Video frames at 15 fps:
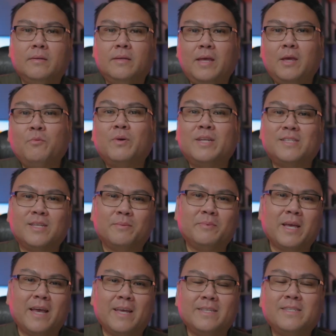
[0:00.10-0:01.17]
Hey, what is up,
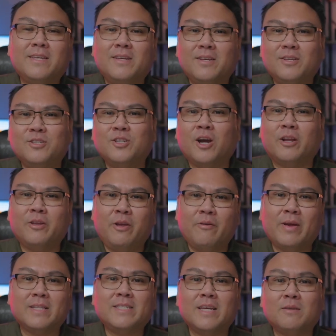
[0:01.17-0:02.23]
guys? John here
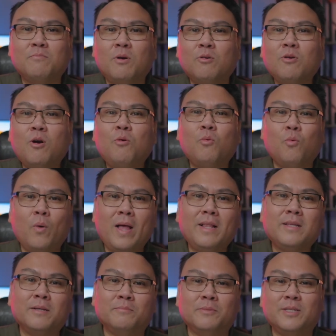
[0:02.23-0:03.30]
at TEMU.
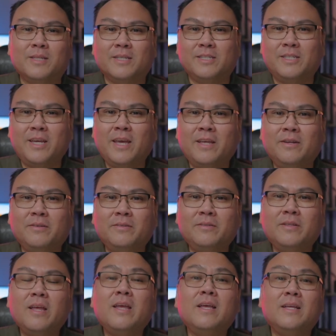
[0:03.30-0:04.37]
Welcome to the channel.
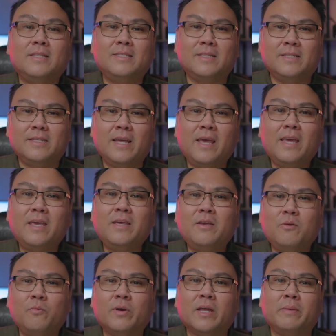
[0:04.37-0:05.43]
Today,
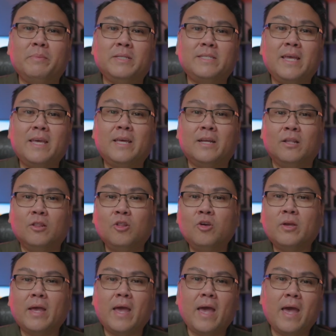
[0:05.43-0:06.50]
we're going to be taking a
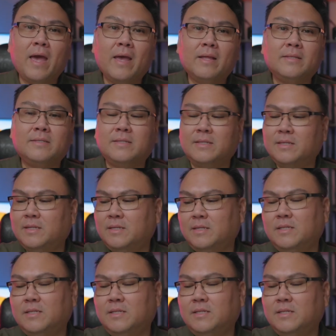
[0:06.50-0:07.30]
look at